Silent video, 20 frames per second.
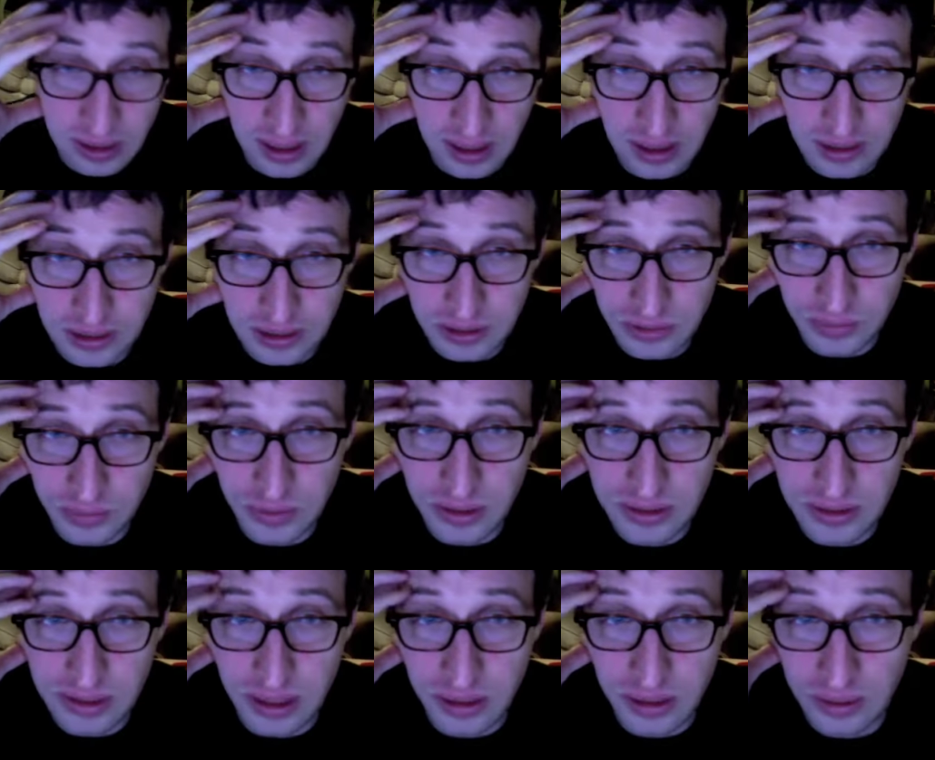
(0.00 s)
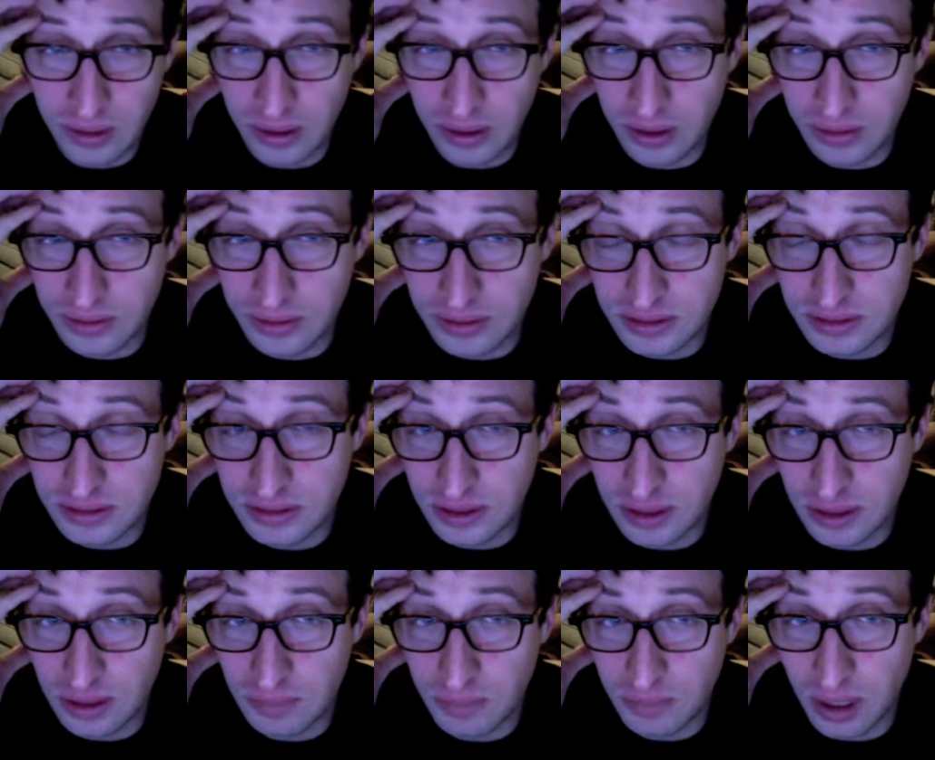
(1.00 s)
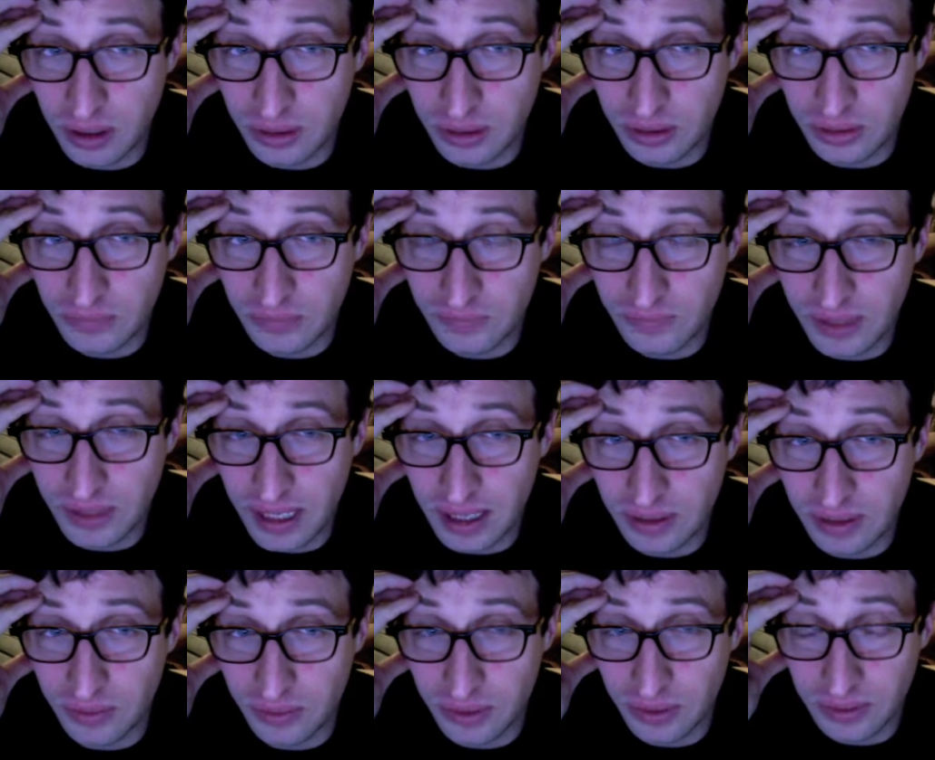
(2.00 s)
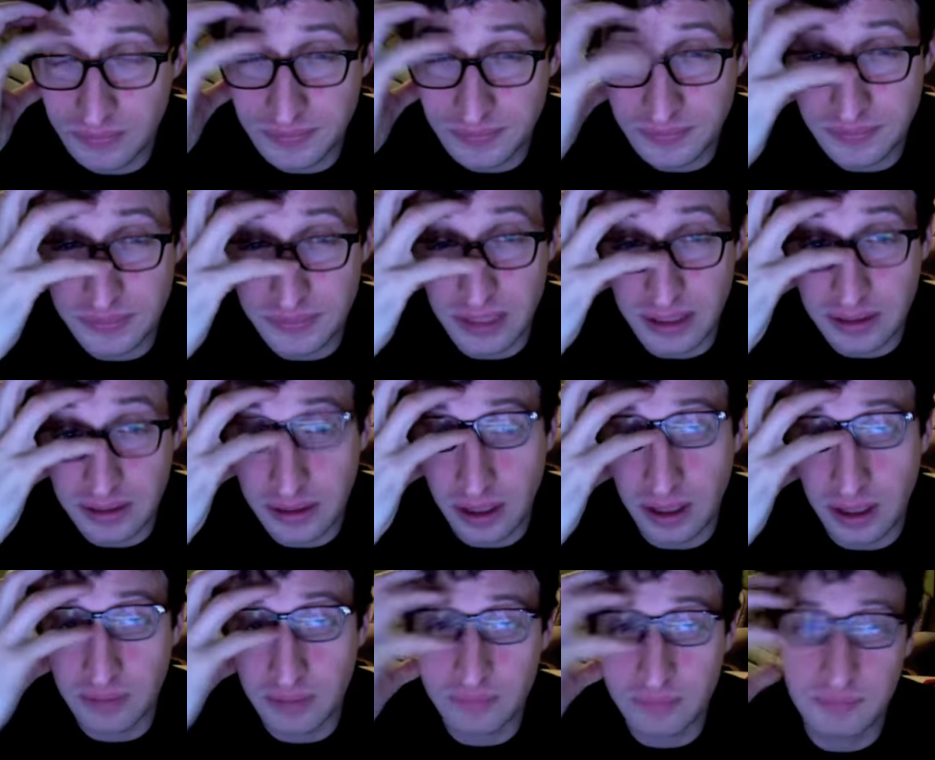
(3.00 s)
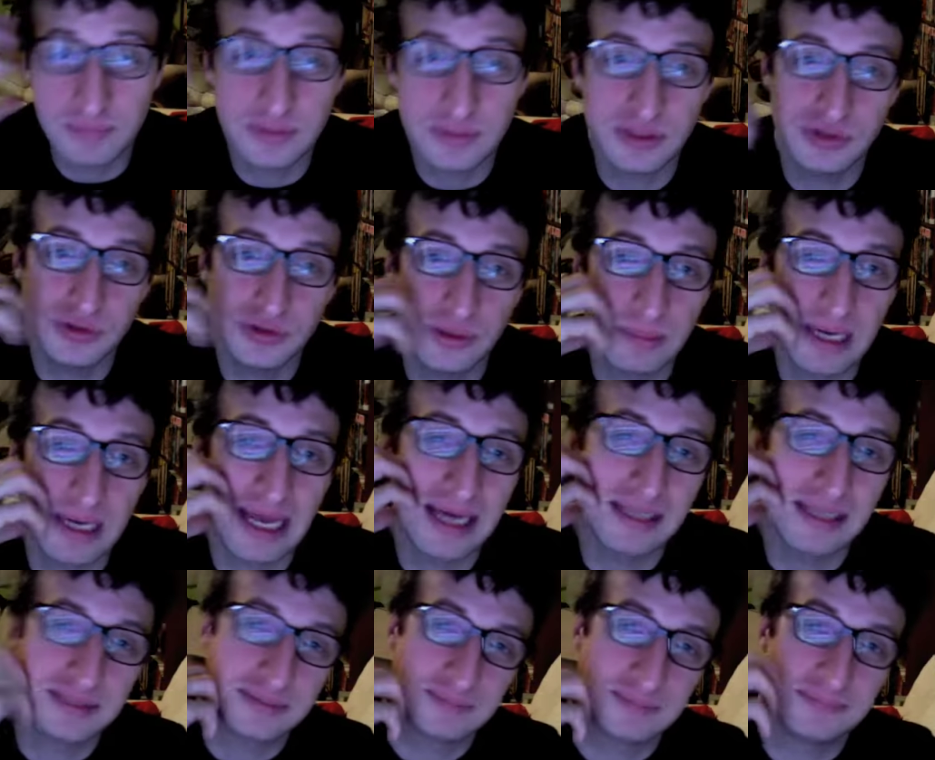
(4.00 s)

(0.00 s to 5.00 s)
heritage works out on this bottle of Candor that got into a planet.